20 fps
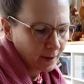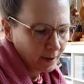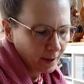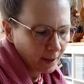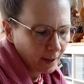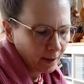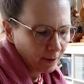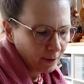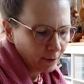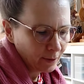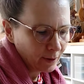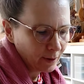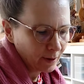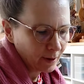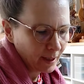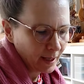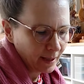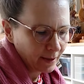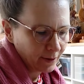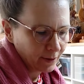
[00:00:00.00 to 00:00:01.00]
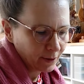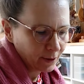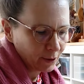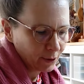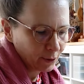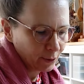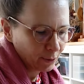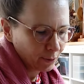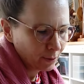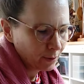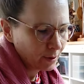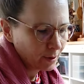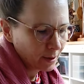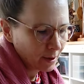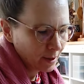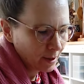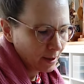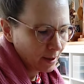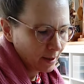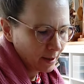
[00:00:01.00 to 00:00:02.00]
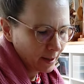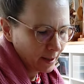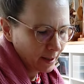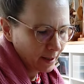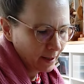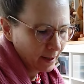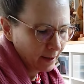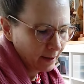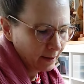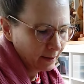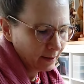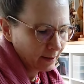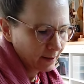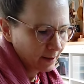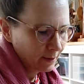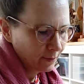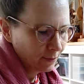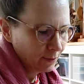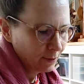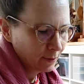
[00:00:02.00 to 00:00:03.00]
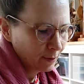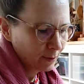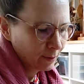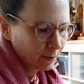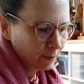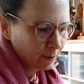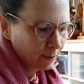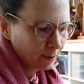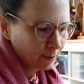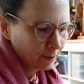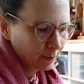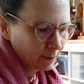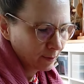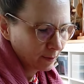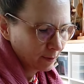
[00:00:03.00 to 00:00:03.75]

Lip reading: They look kind of cute, and if you